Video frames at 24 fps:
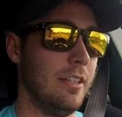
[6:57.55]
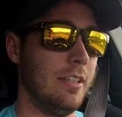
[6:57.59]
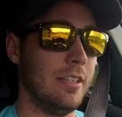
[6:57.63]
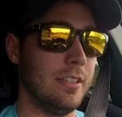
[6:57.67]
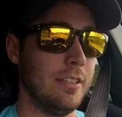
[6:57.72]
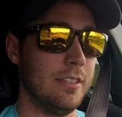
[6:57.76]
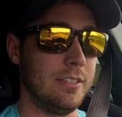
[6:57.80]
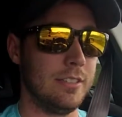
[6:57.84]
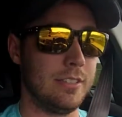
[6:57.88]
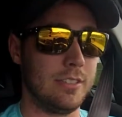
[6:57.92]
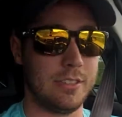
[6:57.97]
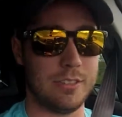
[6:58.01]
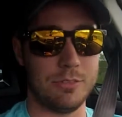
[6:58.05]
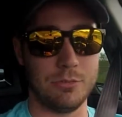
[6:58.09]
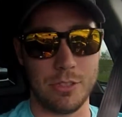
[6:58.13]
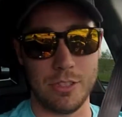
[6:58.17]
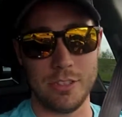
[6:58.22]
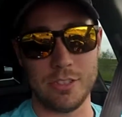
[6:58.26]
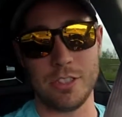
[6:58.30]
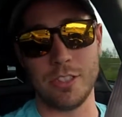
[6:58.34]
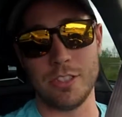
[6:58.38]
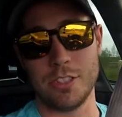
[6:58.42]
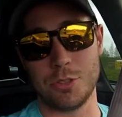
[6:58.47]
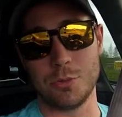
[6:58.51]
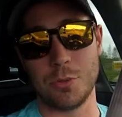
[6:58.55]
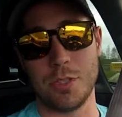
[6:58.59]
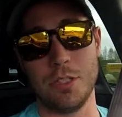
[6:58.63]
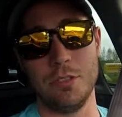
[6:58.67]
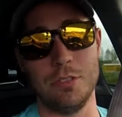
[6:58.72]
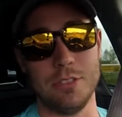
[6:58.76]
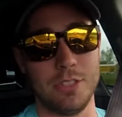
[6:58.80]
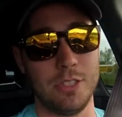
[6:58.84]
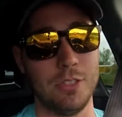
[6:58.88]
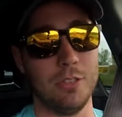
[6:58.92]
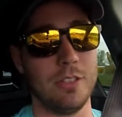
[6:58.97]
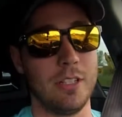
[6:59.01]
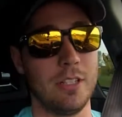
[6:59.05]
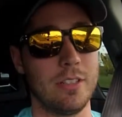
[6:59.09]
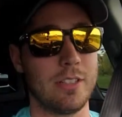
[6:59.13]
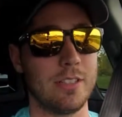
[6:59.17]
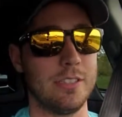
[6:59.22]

his research when he was doing it,